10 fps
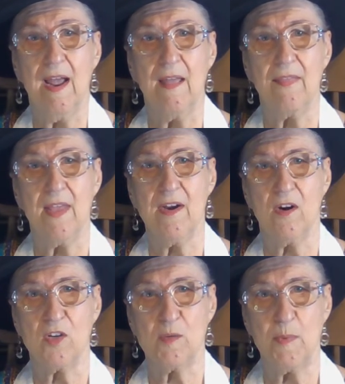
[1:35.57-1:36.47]
And then
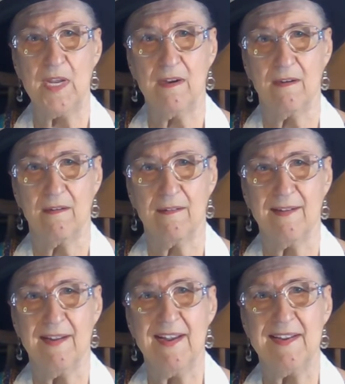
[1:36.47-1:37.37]
our speaker
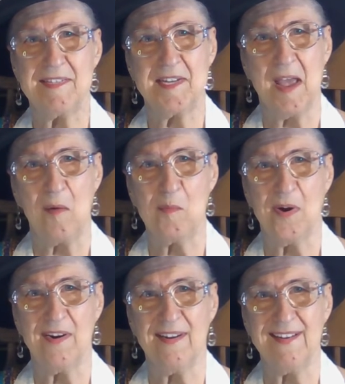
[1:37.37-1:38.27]
is Scout
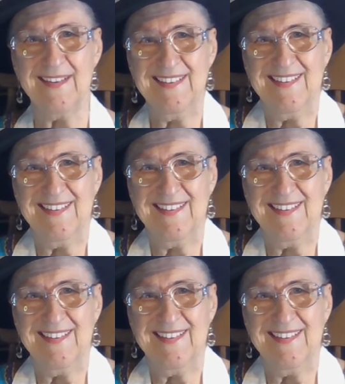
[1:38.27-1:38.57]
Bartlett.